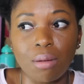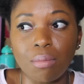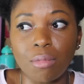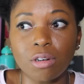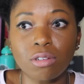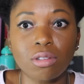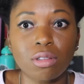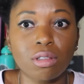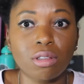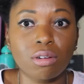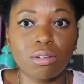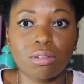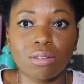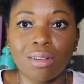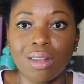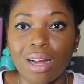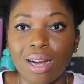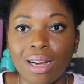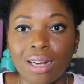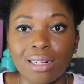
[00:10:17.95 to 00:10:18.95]
and most of those
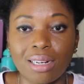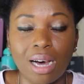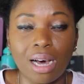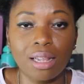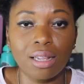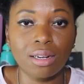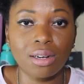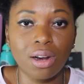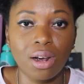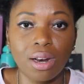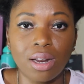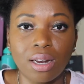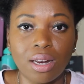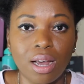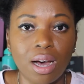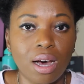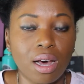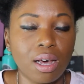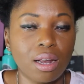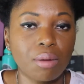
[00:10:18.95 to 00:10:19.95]
are like
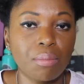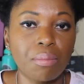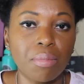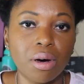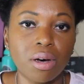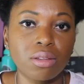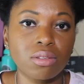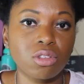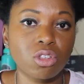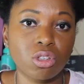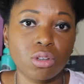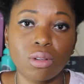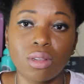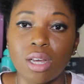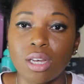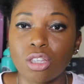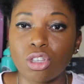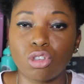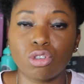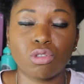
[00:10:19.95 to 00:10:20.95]
$1.99 a month, so
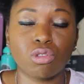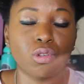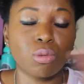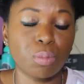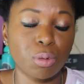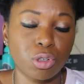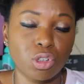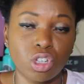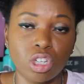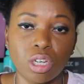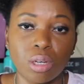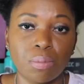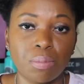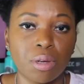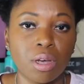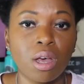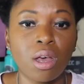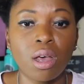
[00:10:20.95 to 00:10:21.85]
that's super cheap